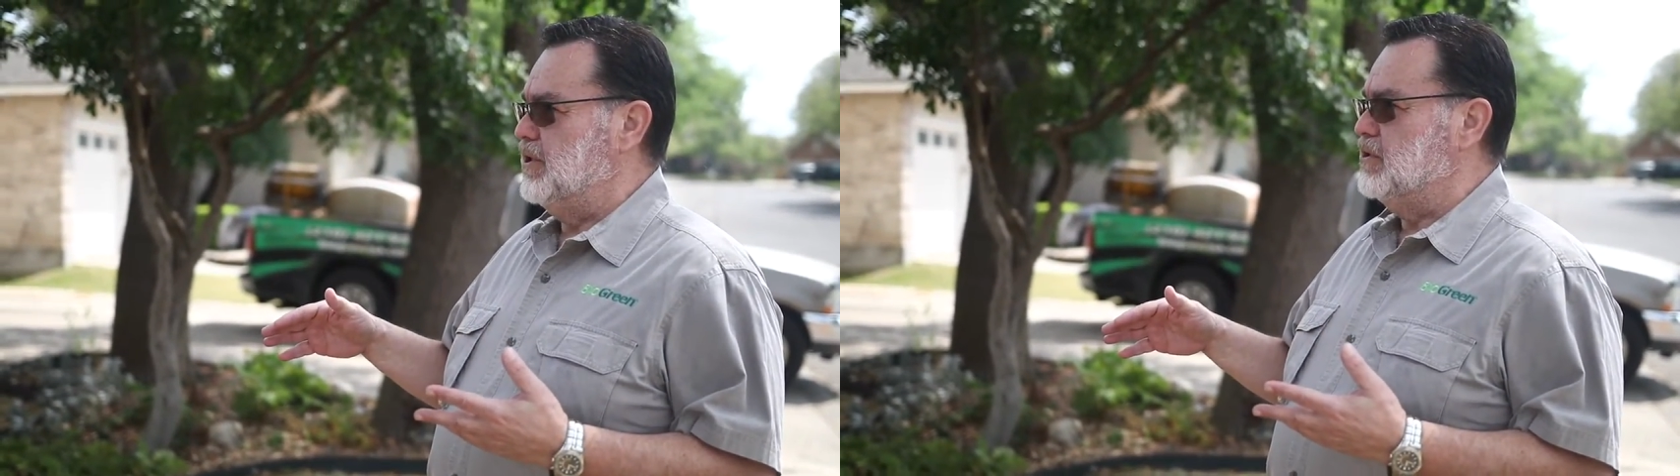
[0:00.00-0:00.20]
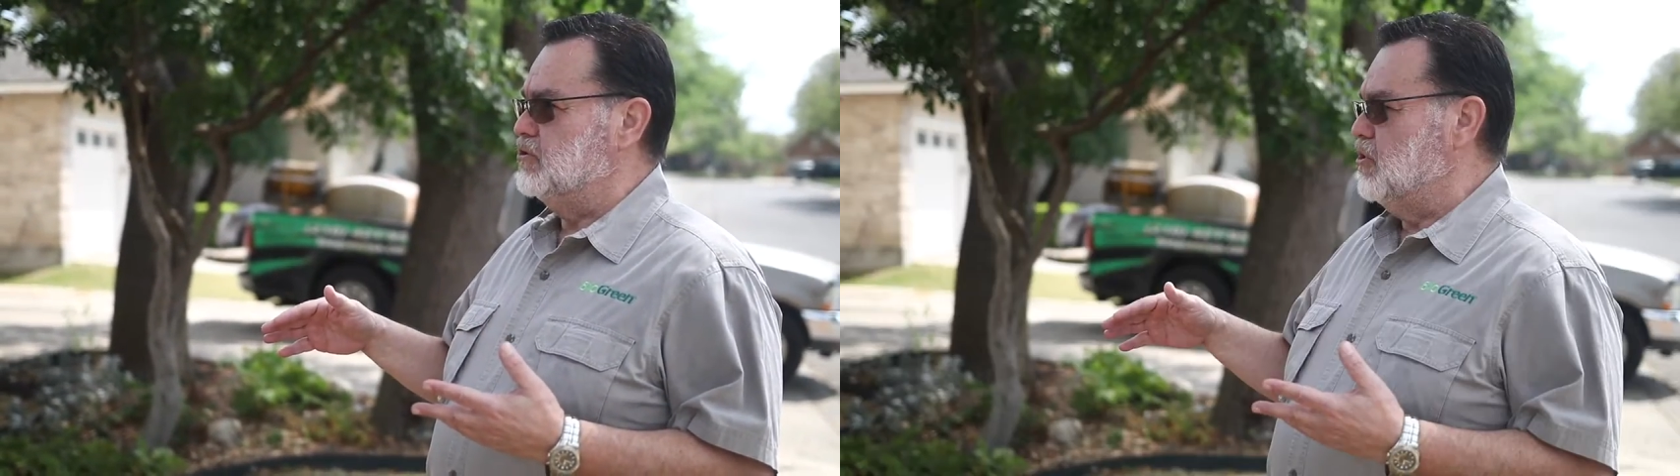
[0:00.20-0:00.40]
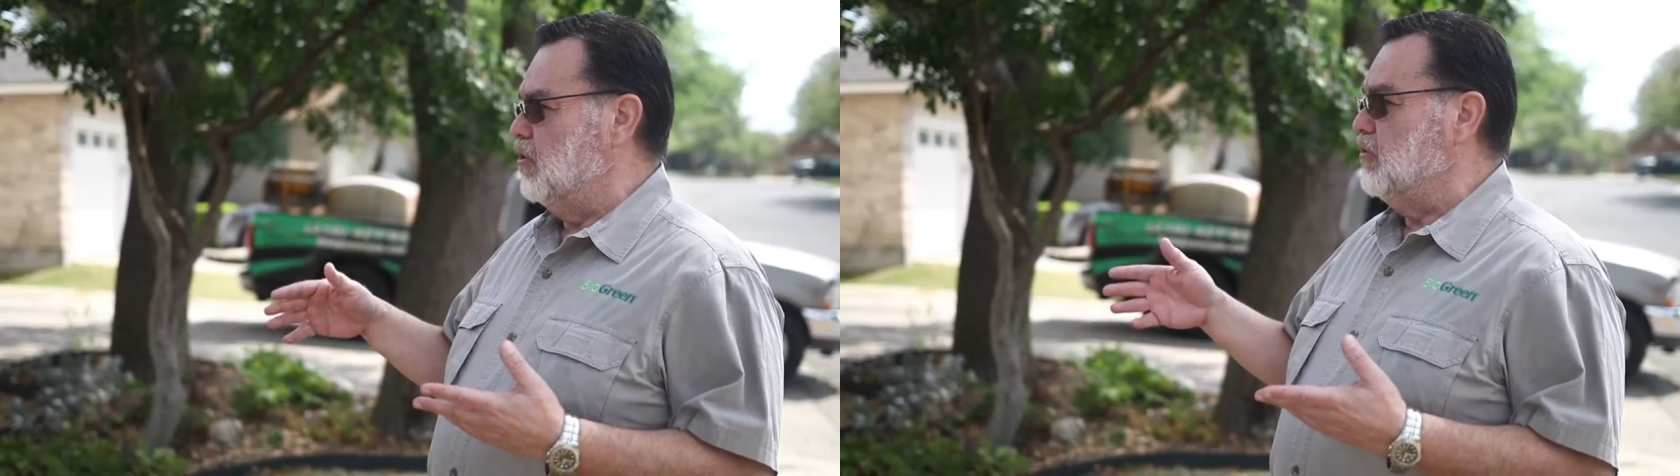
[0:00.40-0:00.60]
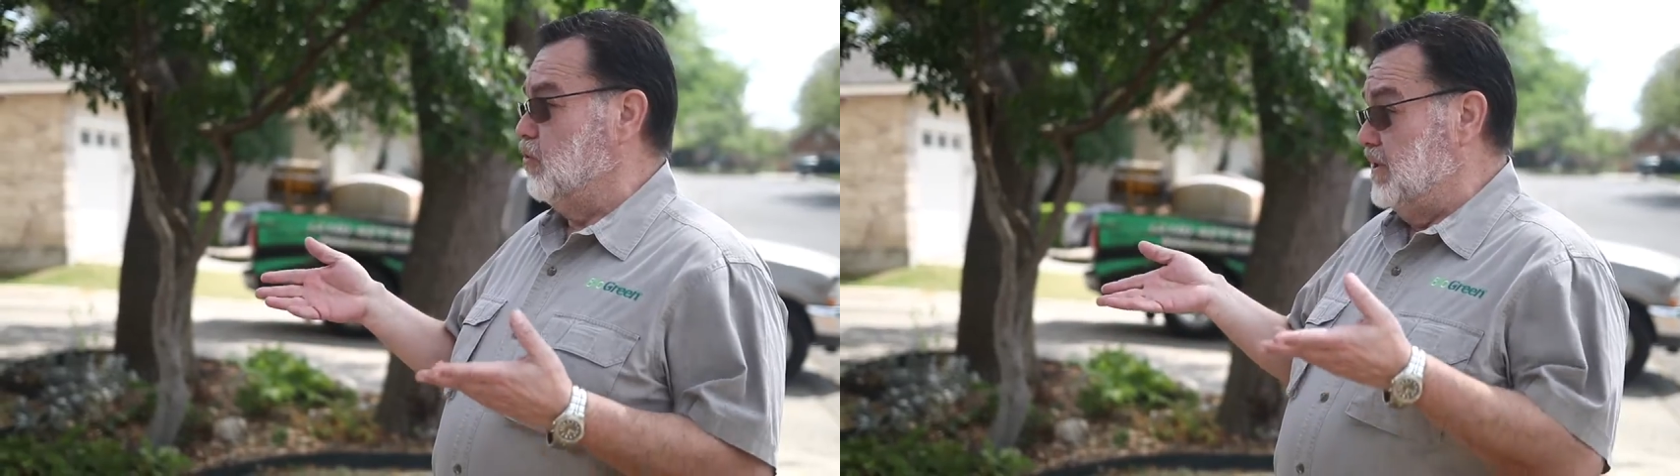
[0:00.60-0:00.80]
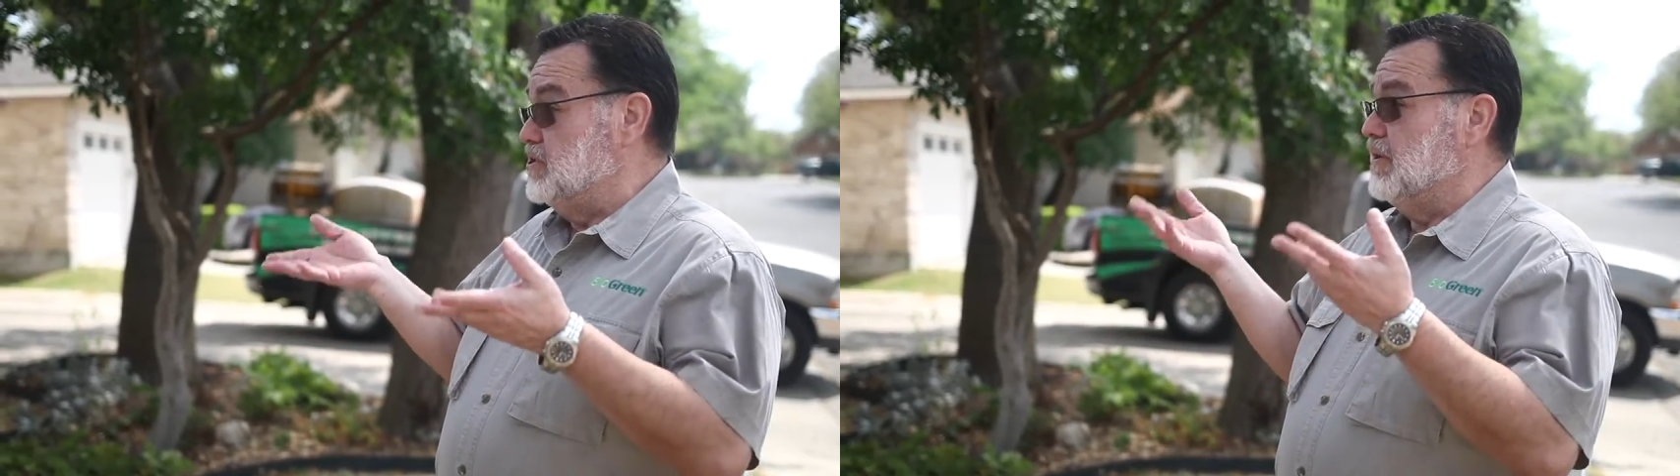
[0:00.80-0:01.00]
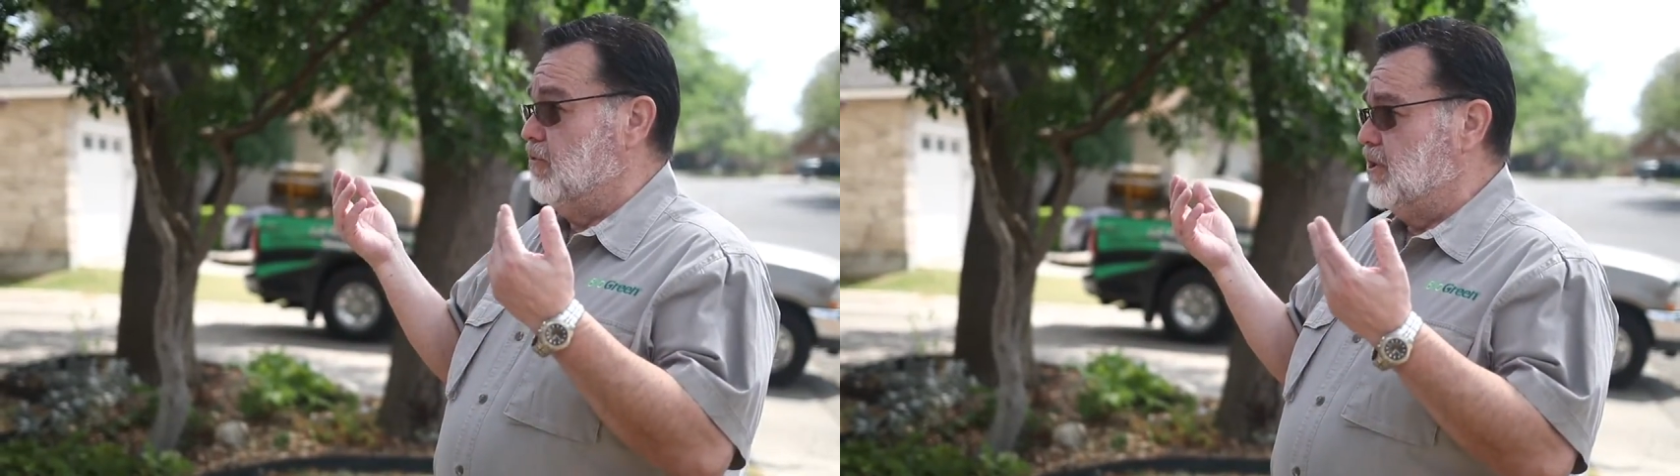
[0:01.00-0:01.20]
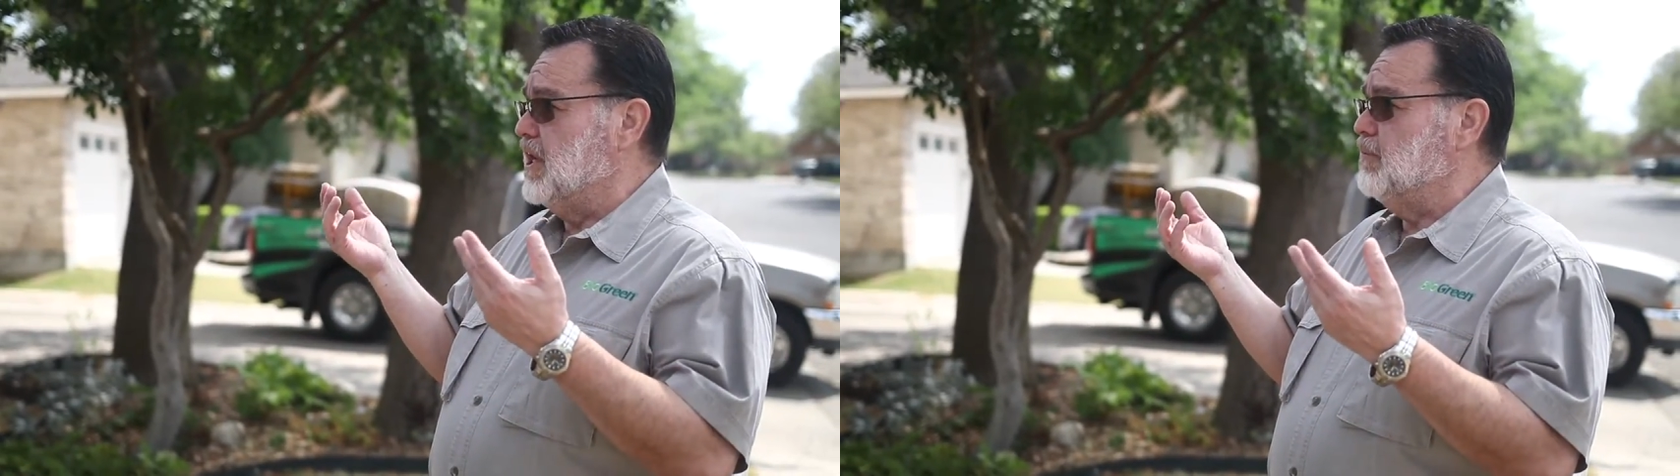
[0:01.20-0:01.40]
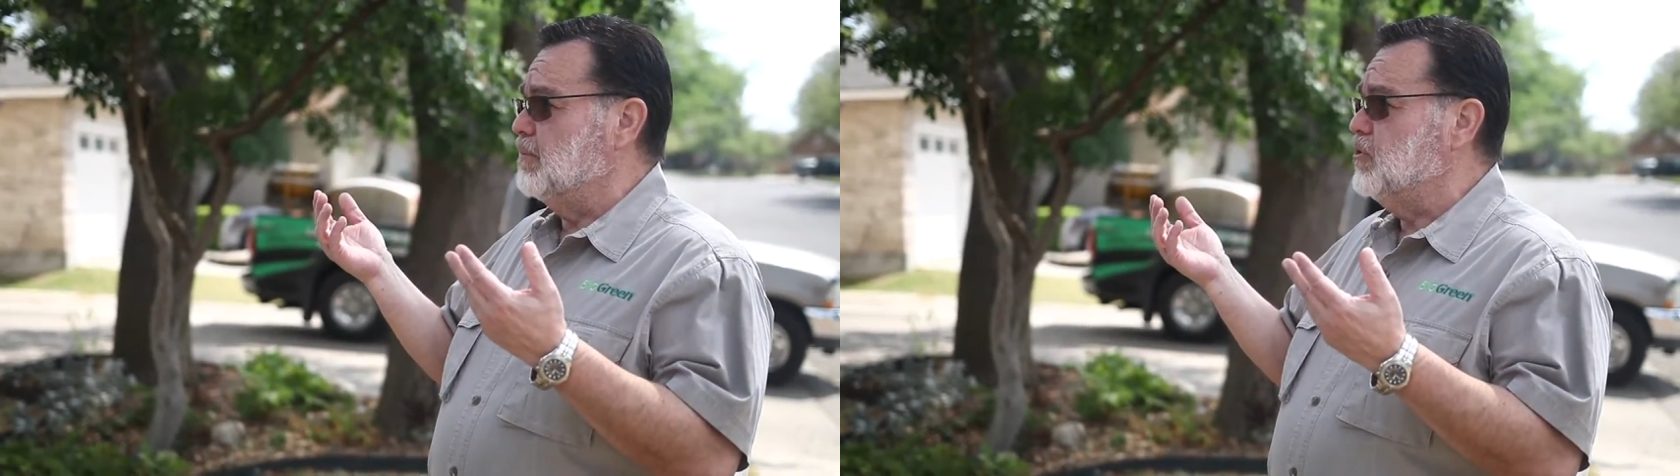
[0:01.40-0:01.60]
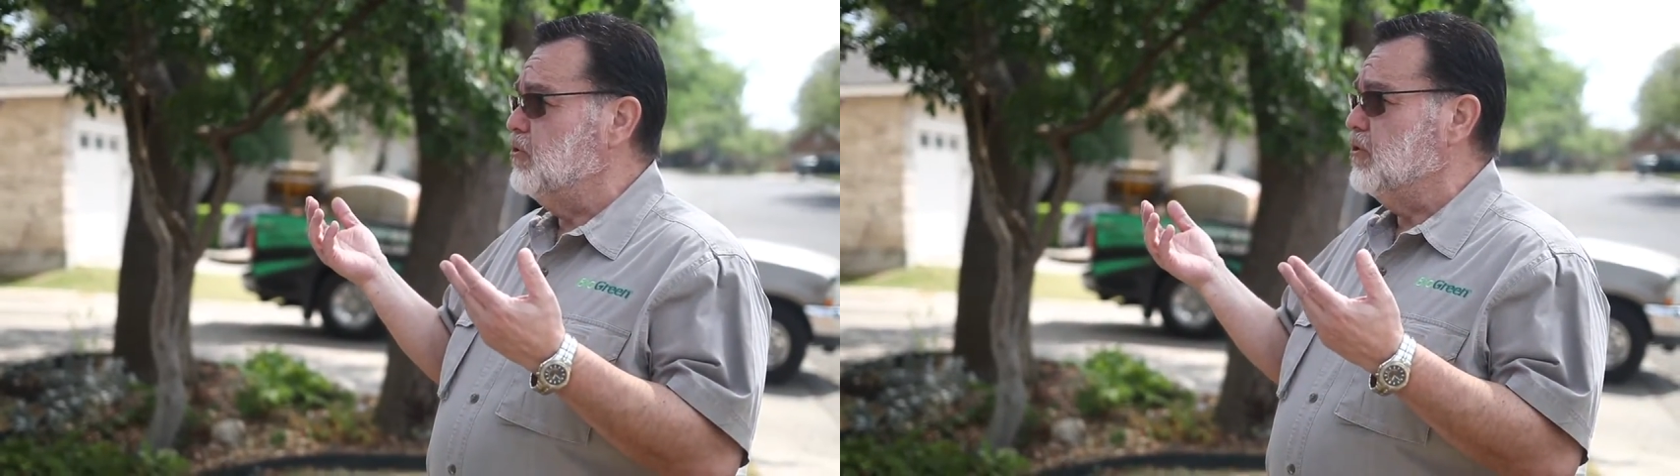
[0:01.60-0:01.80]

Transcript: weed control on the weeds that have already come up through